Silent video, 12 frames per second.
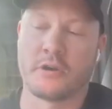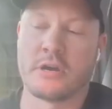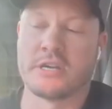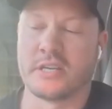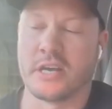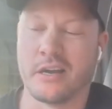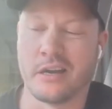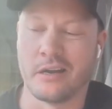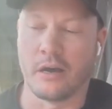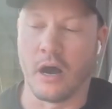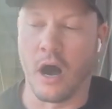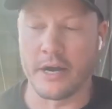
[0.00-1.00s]
as far as
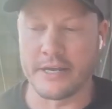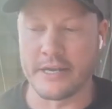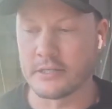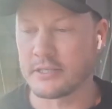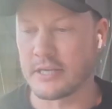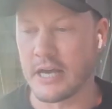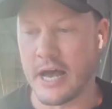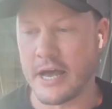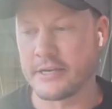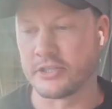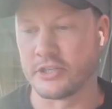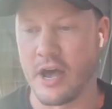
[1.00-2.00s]
audience
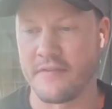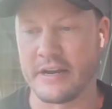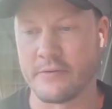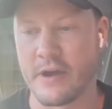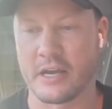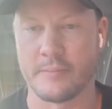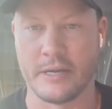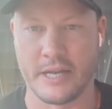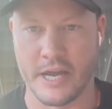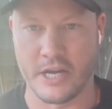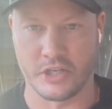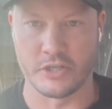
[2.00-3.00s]
size, do you have any
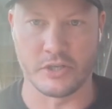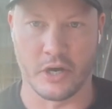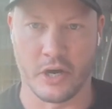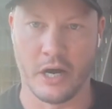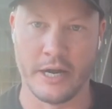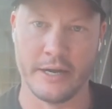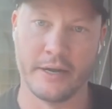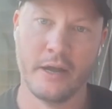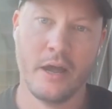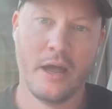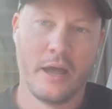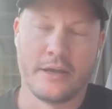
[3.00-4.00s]
recommendations
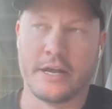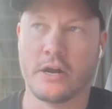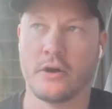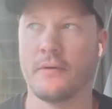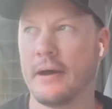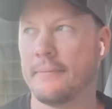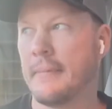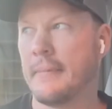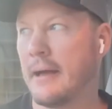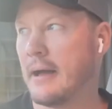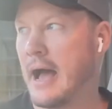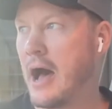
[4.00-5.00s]
on, you know,
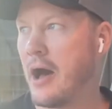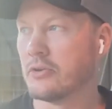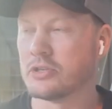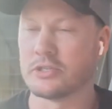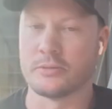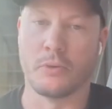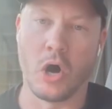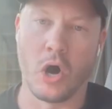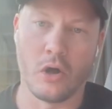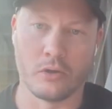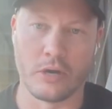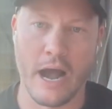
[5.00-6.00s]
how
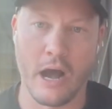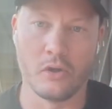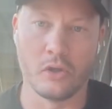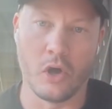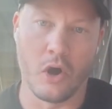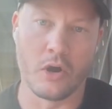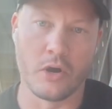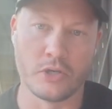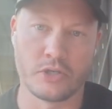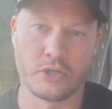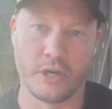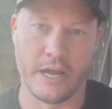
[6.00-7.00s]
small or how
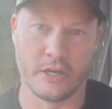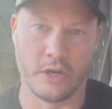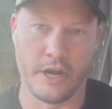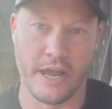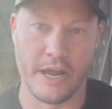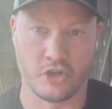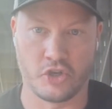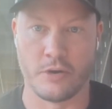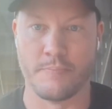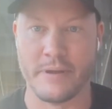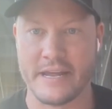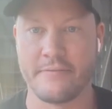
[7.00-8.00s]
large it
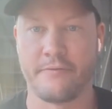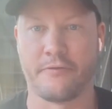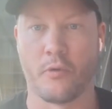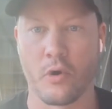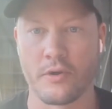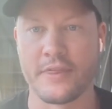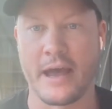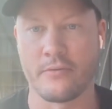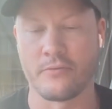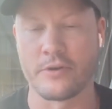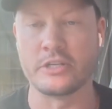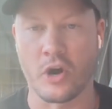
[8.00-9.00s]
should be for
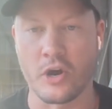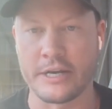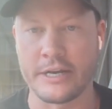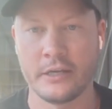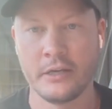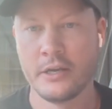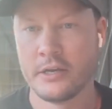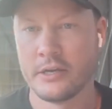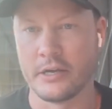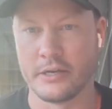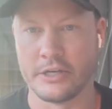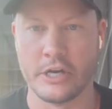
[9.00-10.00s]
that retargeting?
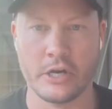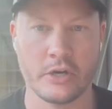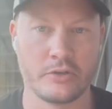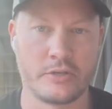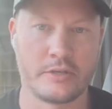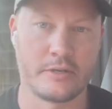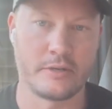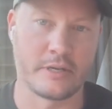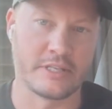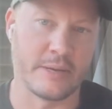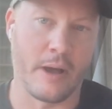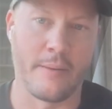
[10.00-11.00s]
You know,
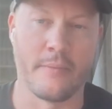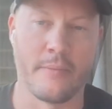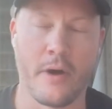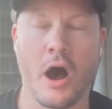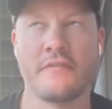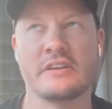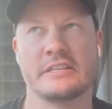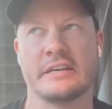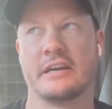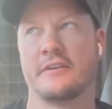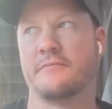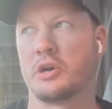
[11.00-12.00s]
because I'm
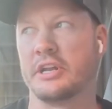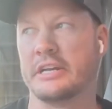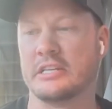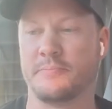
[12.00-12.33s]
obviously kind of